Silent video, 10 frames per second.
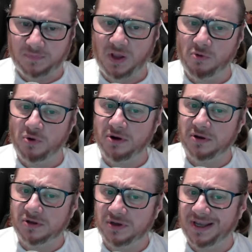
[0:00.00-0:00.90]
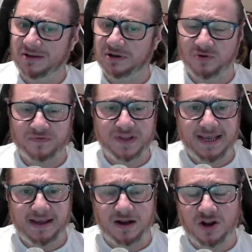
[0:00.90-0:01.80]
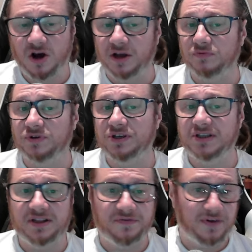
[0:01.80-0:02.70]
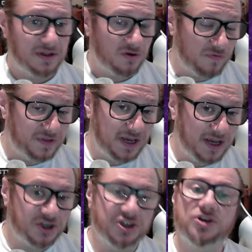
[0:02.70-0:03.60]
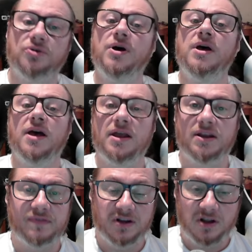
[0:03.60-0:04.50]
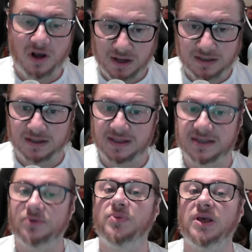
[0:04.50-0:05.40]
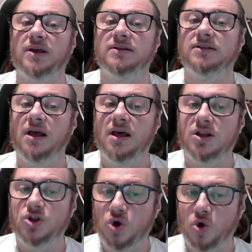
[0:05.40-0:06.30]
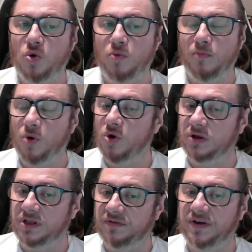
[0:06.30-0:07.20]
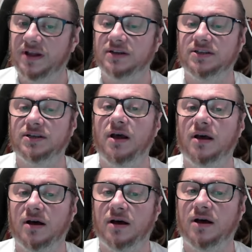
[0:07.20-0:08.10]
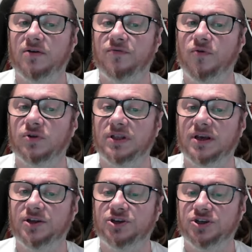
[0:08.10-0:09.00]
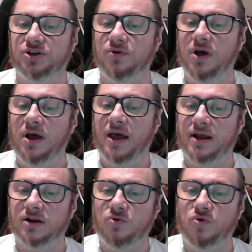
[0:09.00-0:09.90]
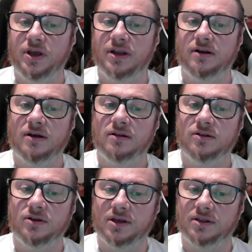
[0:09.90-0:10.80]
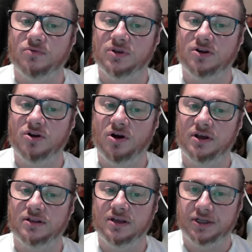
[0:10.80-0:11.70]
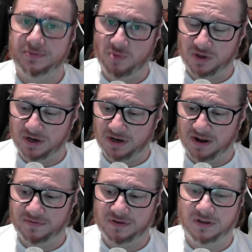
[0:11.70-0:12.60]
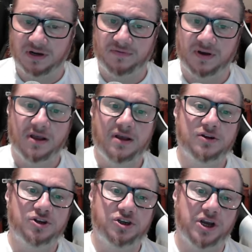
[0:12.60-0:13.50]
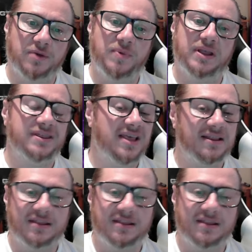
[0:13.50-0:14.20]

we're going to get rid of the knight, which is the defender of the h2. And if the knight disappears, no more defense uh, for the h2, and queen, together with the knight, is more than enough to deliver checkmate. That